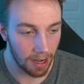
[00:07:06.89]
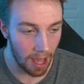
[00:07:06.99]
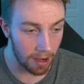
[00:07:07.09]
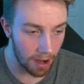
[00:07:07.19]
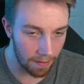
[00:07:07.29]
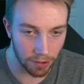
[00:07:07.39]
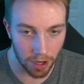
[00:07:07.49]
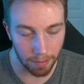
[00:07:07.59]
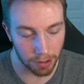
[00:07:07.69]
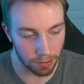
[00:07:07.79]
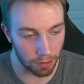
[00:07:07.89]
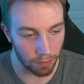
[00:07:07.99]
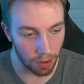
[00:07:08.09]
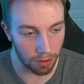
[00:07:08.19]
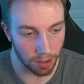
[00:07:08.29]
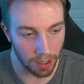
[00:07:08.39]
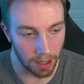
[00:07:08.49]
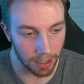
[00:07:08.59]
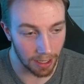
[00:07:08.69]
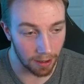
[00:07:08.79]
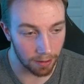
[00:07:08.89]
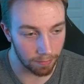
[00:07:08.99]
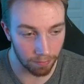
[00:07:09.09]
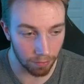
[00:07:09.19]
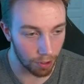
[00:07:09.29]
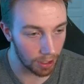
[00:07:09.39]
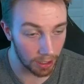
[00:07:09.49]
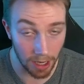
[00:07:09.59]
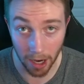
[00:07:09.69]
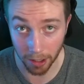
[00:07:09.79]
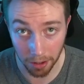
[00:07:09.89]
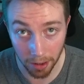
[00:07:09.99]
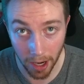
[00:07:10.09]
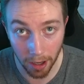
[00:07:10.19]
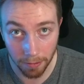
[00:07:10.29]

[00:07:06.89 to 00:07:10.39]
And an average combat score of 139, again, really not good there.